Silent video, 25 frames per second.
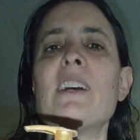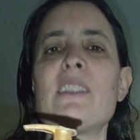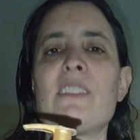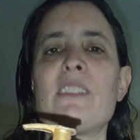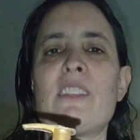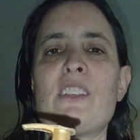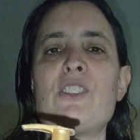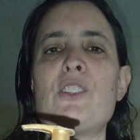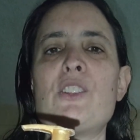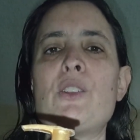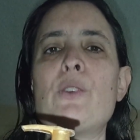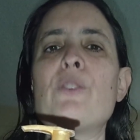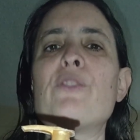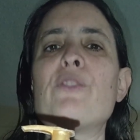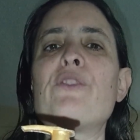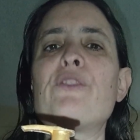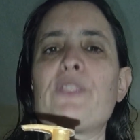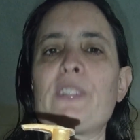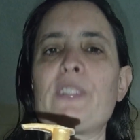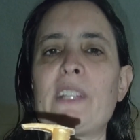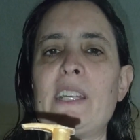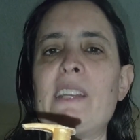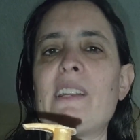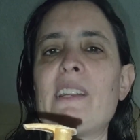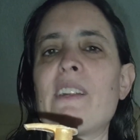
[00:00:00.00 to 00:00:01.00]
the new
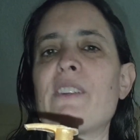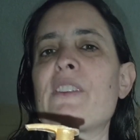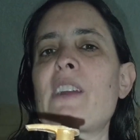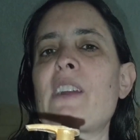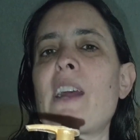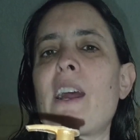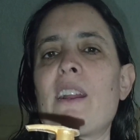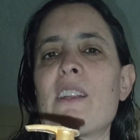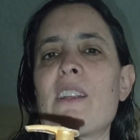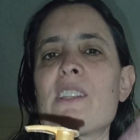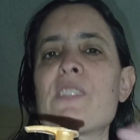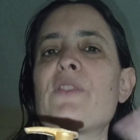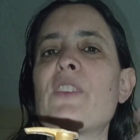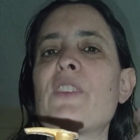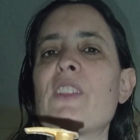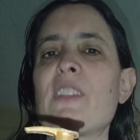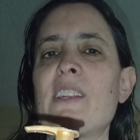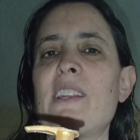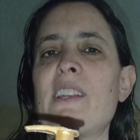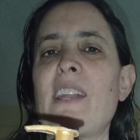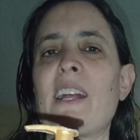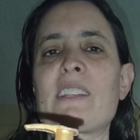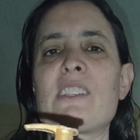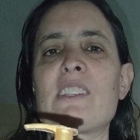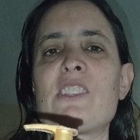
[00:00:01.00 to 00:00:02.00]
fleet of cars for the
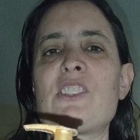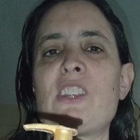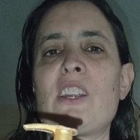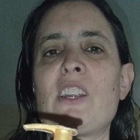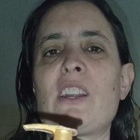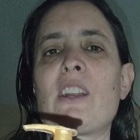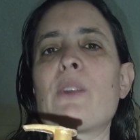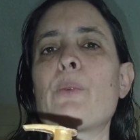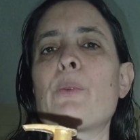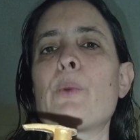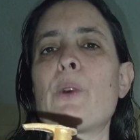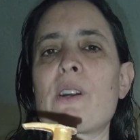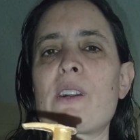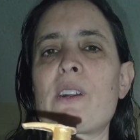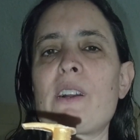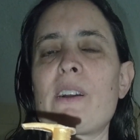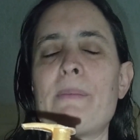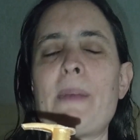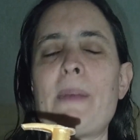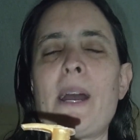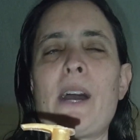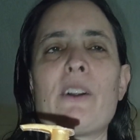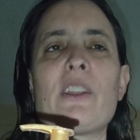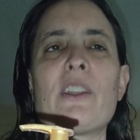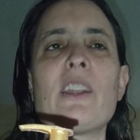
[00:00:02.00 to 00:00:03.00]
next year will
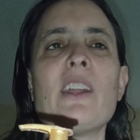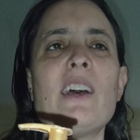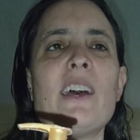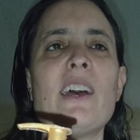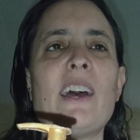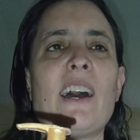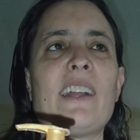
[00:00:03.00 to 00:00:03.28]
come out.